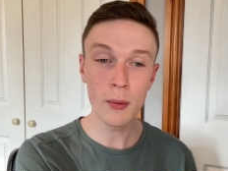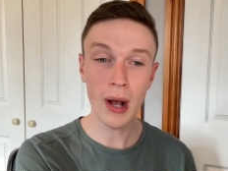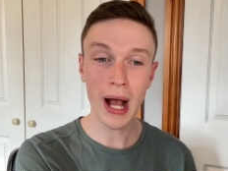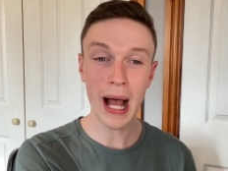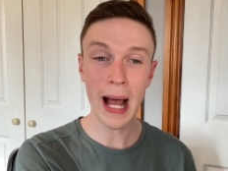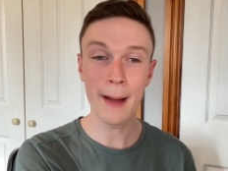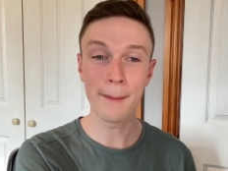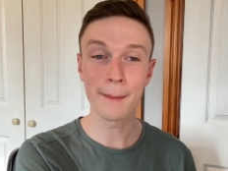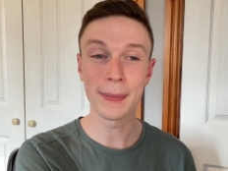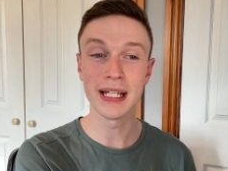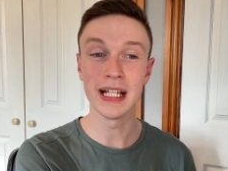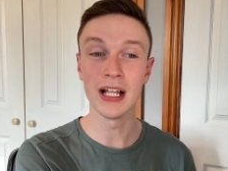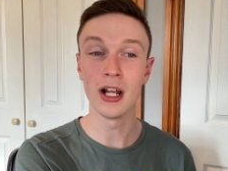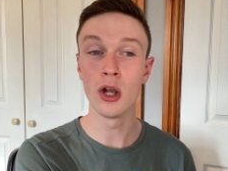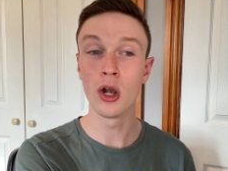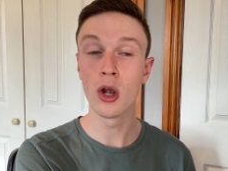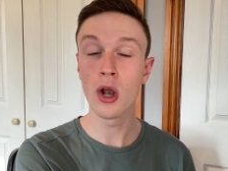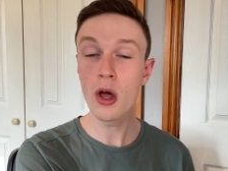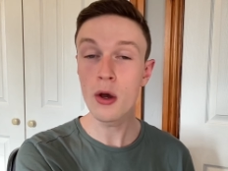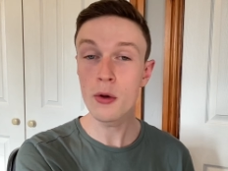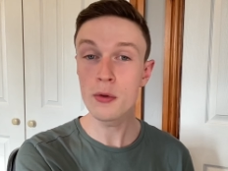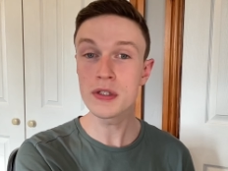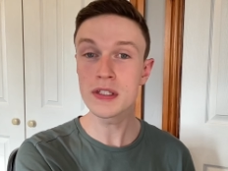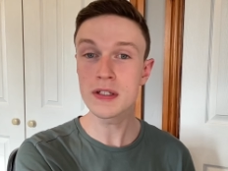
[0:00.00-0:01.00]
Were Happy.
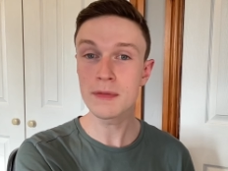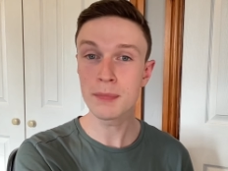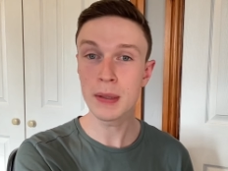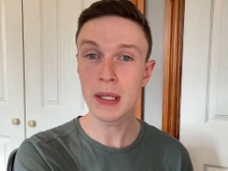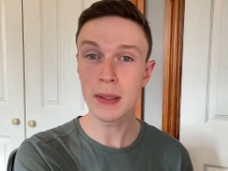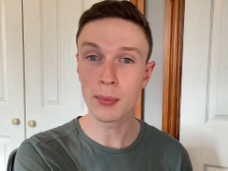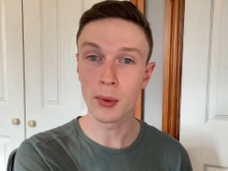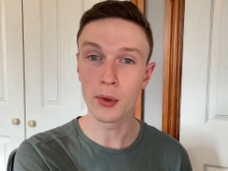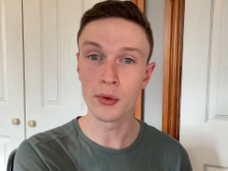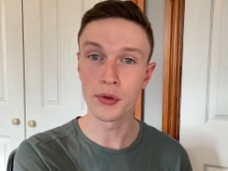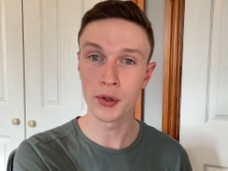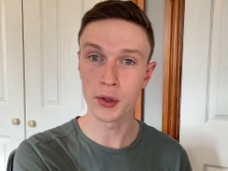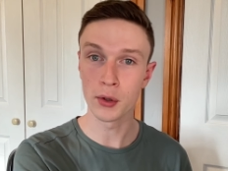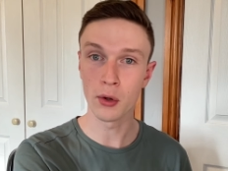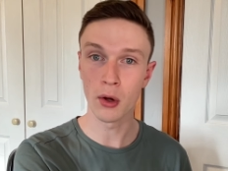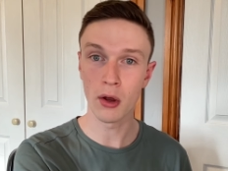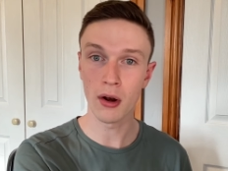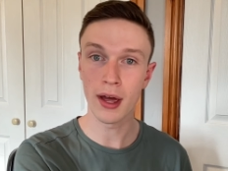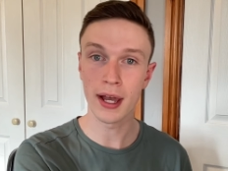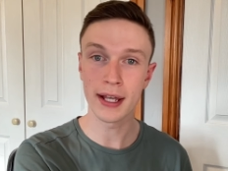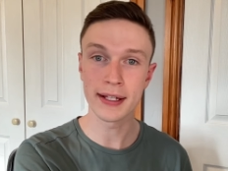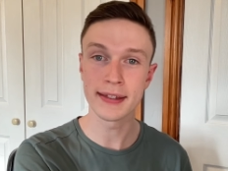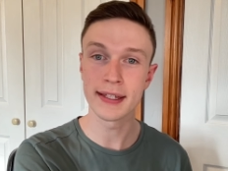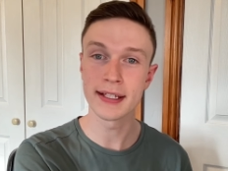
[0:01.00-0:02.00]
Loads of people do not
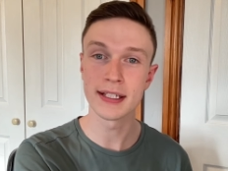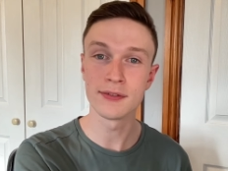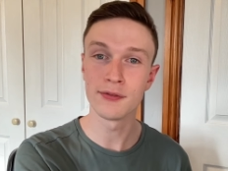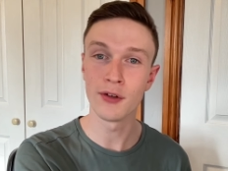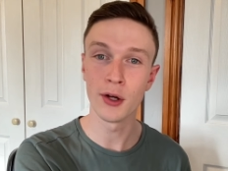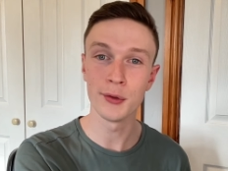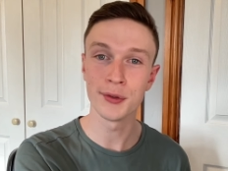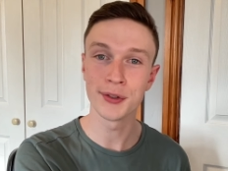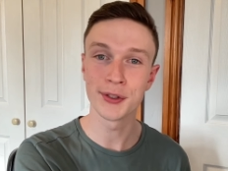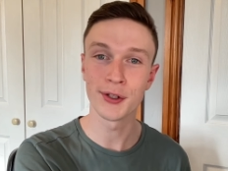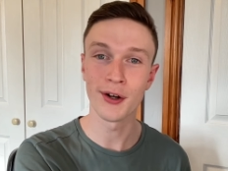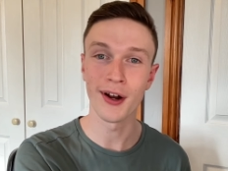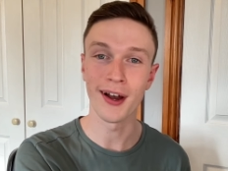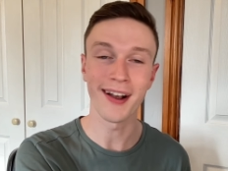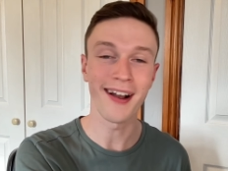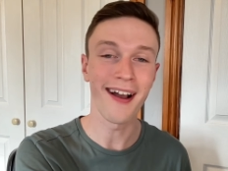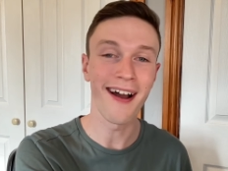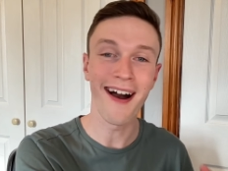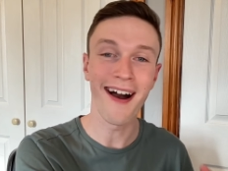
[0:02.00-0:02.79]
like this vault track.